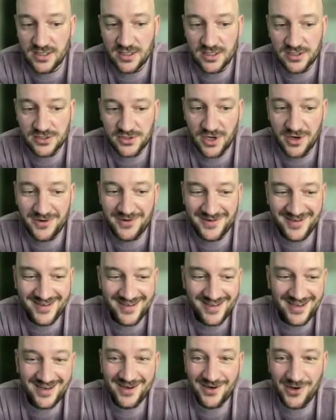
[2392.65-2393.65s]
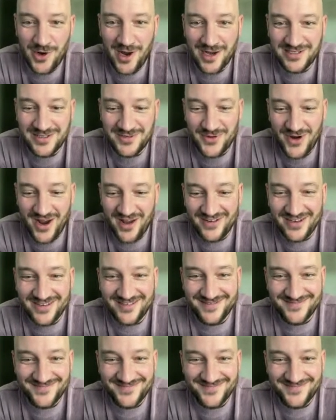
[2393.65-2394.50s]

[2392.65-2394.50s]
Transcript: So correct in private.